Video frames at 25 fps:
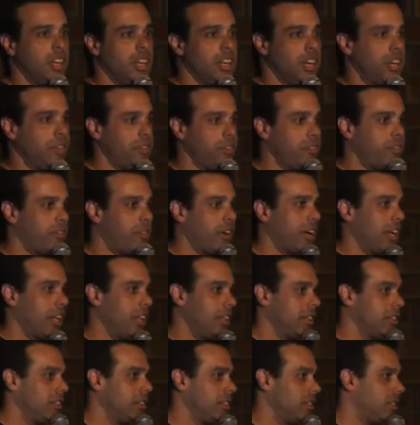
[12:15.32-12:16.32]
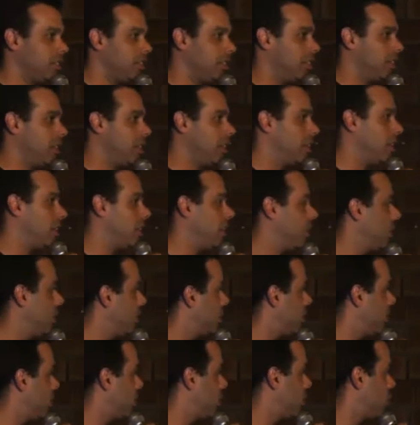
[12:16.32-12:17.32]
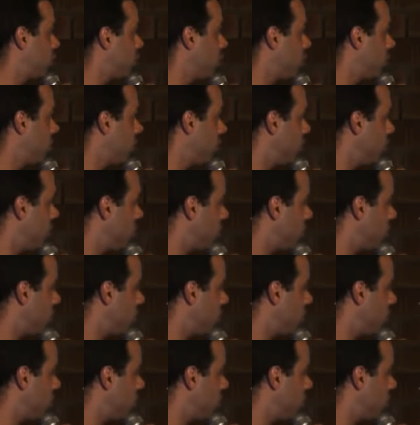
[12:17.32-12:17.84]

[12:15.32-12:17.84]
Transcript: Every file is stored